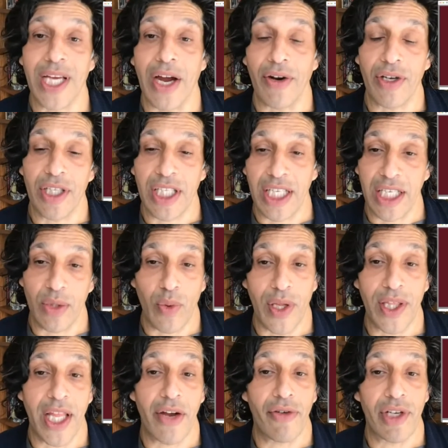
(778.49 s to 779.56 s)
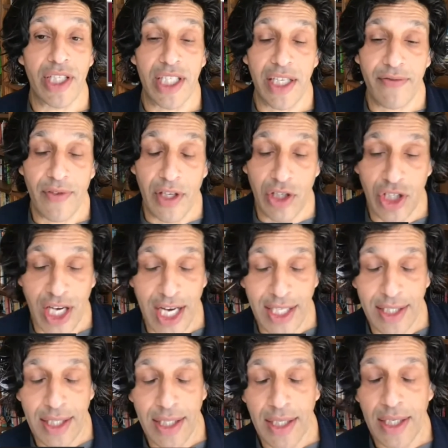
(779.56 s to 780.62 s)
guaranteed when they received the
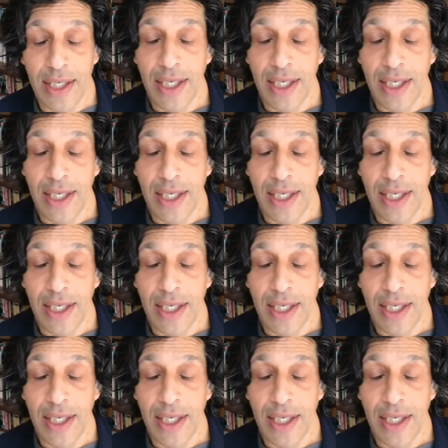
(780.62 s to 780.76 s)
shares.